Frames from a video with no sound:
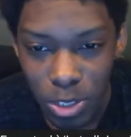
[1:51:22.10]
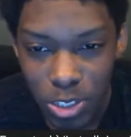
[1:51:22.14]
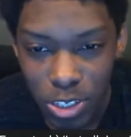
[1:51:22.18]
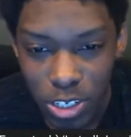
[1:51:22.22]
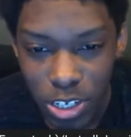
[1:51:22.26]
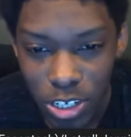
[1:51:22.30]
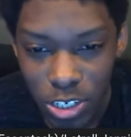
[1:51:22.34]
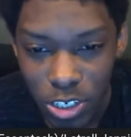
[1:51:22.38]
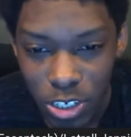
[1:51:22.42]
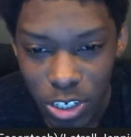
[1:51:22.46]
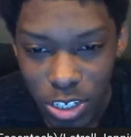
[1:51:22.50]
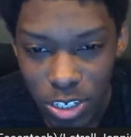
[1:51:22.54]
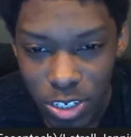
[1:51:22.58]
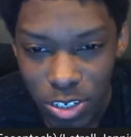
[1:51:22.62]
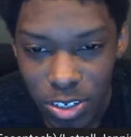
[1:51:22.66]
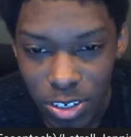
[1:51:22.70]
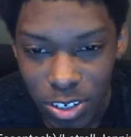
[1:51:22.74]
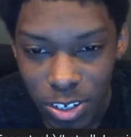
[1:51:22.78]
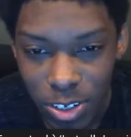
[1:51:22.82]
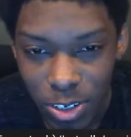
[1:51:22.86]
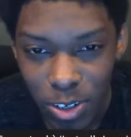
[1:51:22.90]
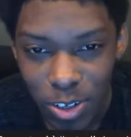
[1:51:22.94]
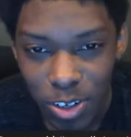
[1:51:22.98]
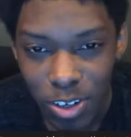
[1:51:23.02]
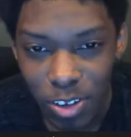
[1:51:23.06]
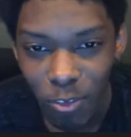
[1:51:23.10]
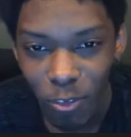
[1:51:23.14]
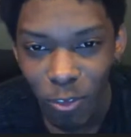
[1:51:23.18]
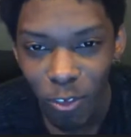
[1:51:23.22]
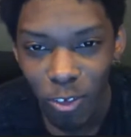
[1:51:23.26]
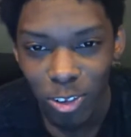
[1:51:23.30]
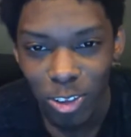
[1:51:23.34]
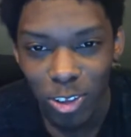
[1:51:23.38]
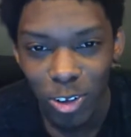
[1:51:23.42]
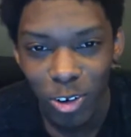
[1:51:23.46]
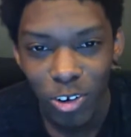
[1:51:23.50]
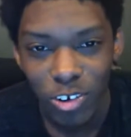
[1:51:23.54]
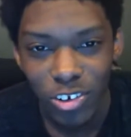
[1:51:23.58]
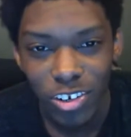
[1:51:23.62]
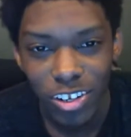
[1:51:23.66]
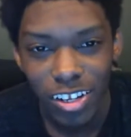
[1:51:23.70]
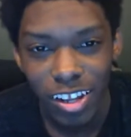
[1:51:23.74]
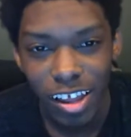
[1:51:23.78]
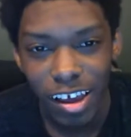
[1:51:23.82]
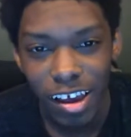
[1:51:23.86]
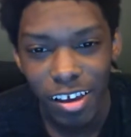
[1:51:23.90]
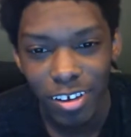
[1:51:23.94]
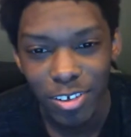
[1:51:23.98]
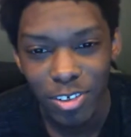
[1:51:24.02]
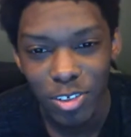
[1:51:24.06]
petition during the
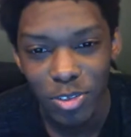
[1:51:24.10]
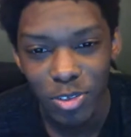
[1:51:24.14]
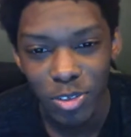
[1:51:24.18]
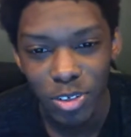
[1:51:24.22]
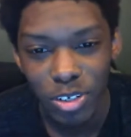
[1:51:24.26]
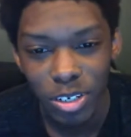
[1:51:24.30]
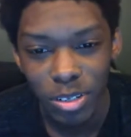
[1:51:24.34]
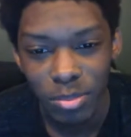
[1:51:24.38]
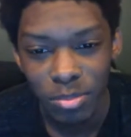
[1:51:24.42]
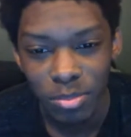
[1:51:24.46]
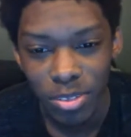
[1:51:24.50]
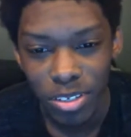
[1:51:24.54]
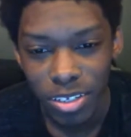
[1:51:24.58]
live stream